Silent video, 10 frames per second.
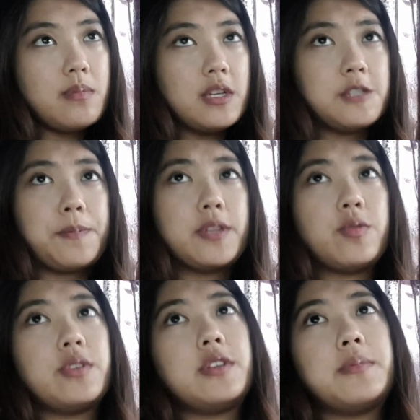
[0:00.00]
I spent
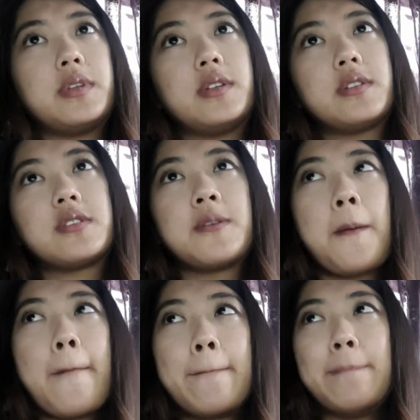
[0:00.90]
20 minutes
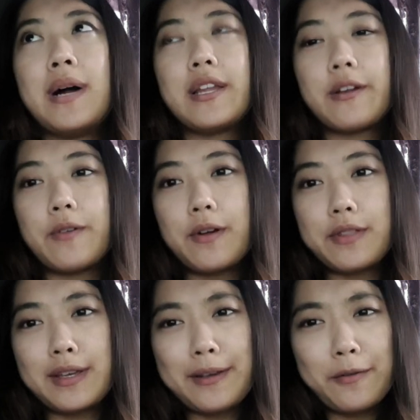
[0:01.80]
mulling
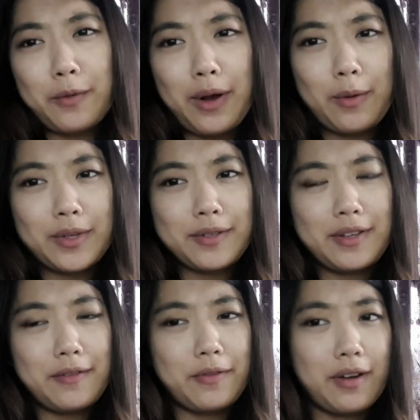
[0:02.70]
around thinking of what I wanted to
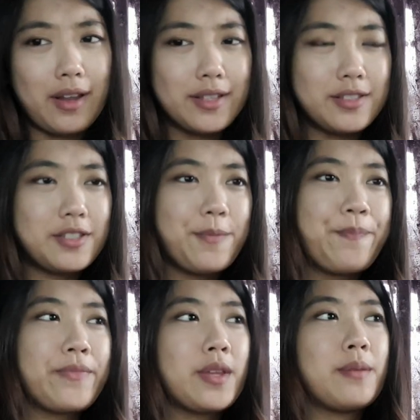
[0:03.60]
eat for lunch,
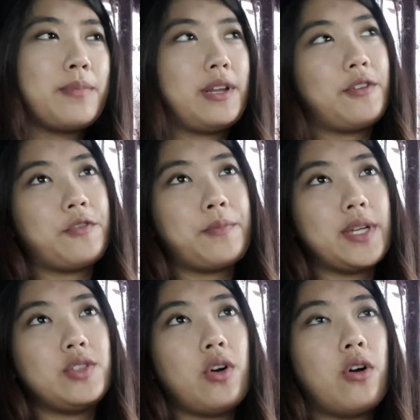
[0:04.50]
playing with my
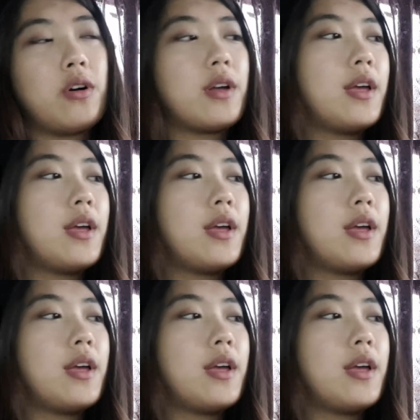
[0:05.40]
dog.